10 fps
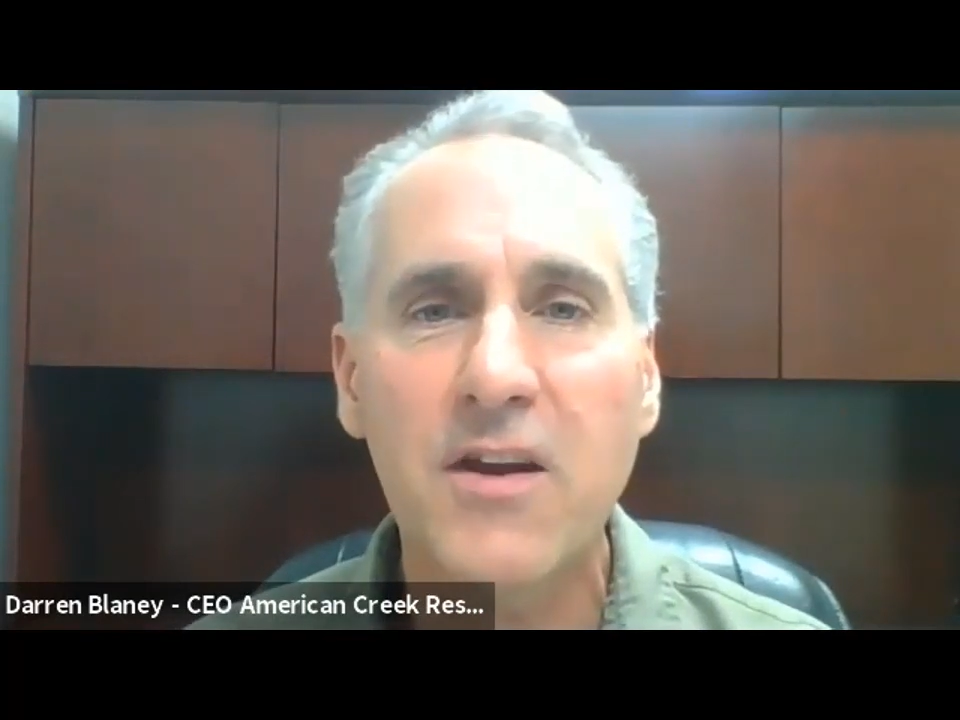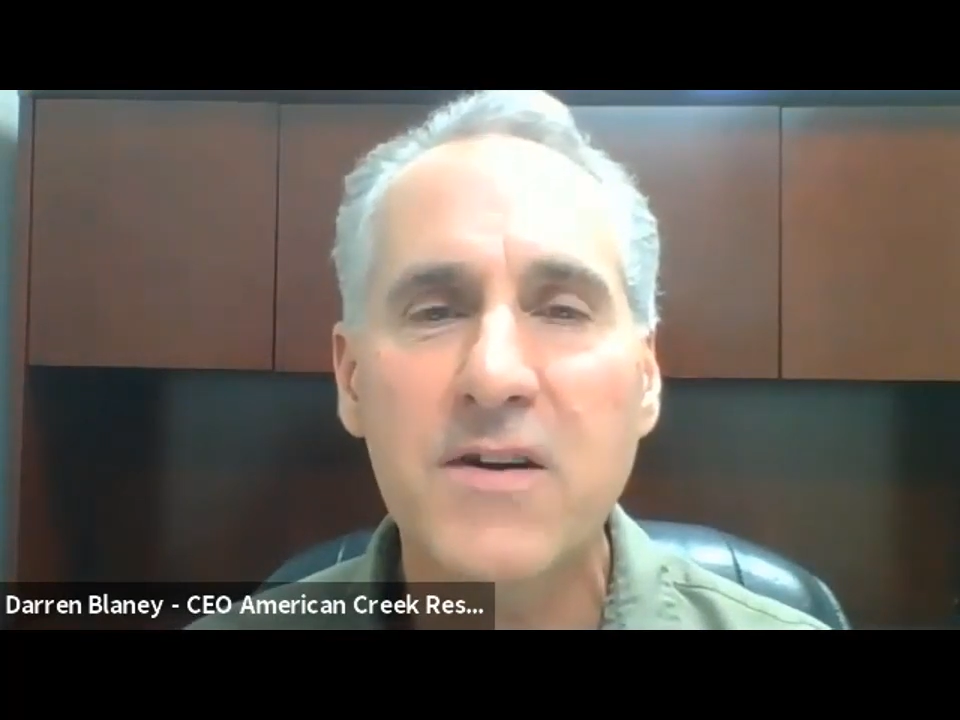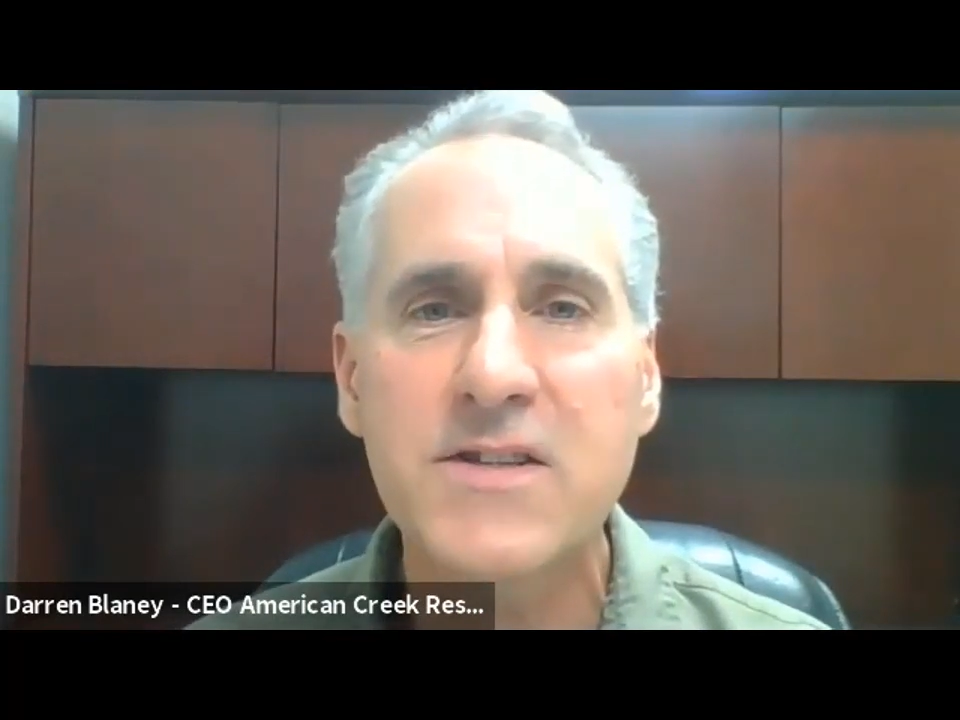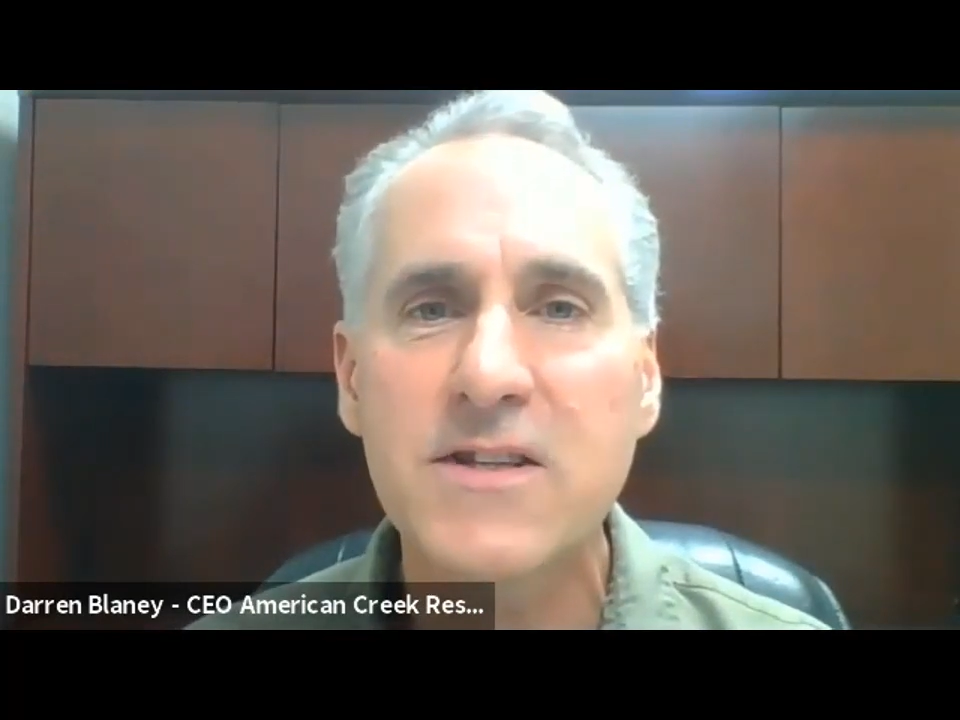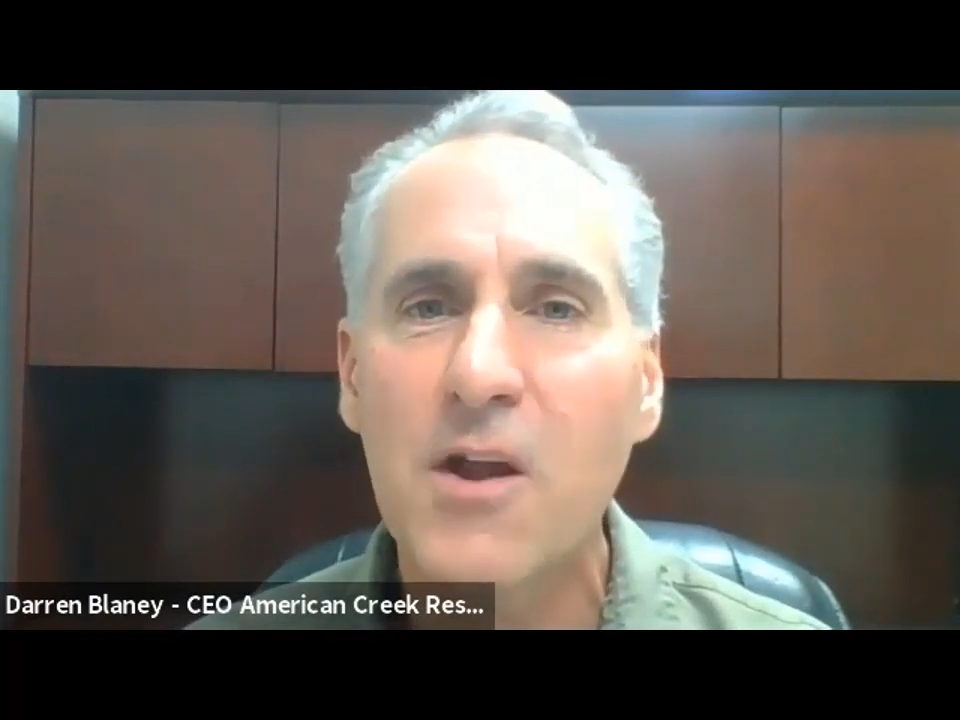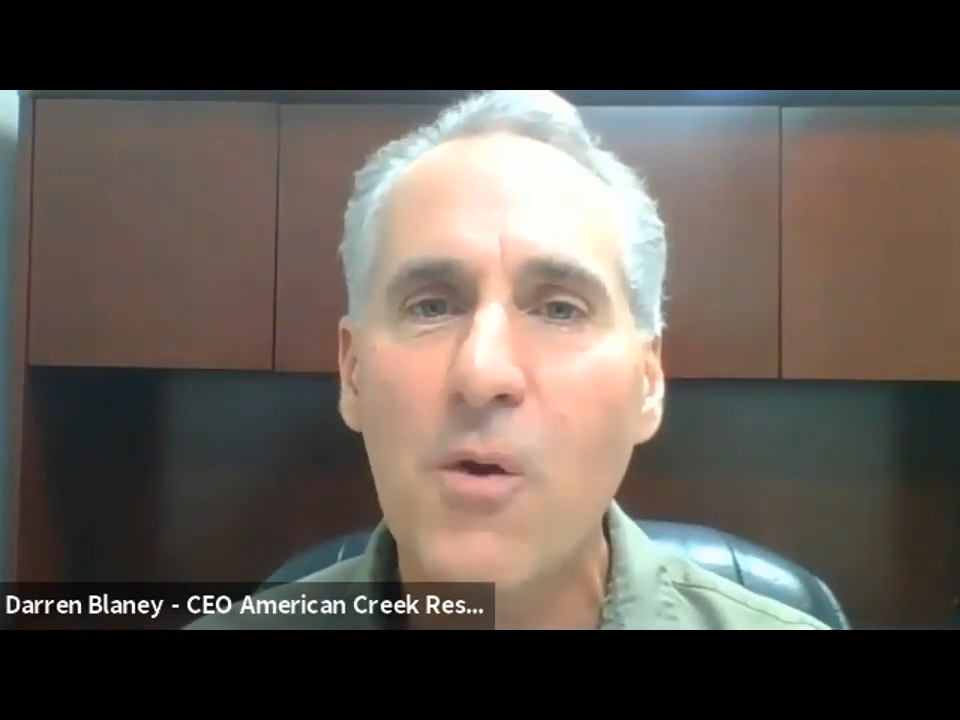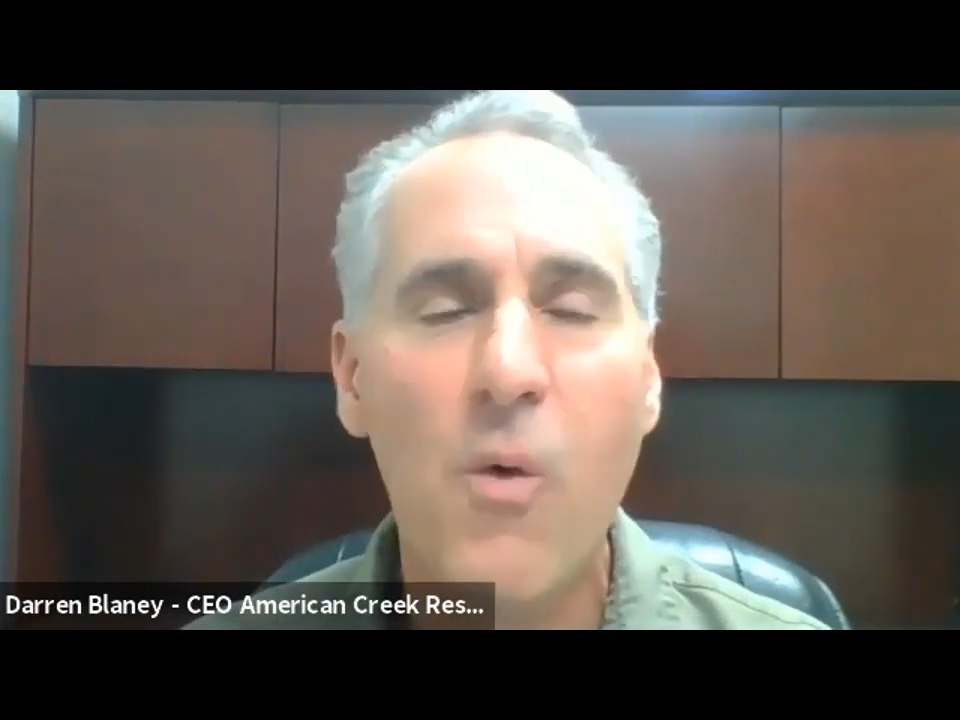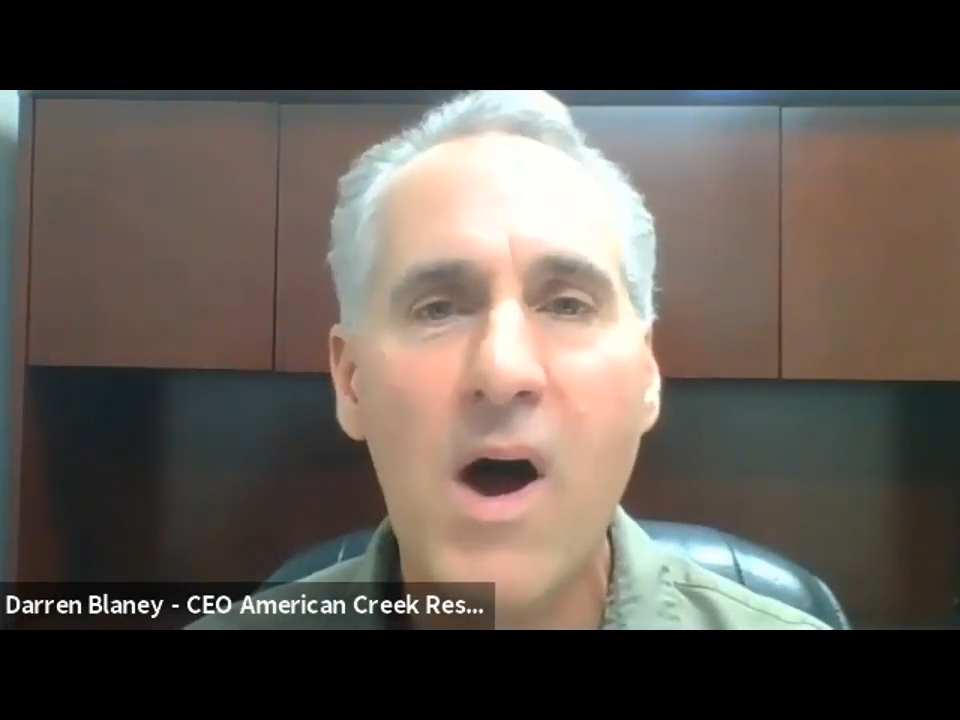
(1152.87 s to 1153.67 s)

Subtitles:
It's a little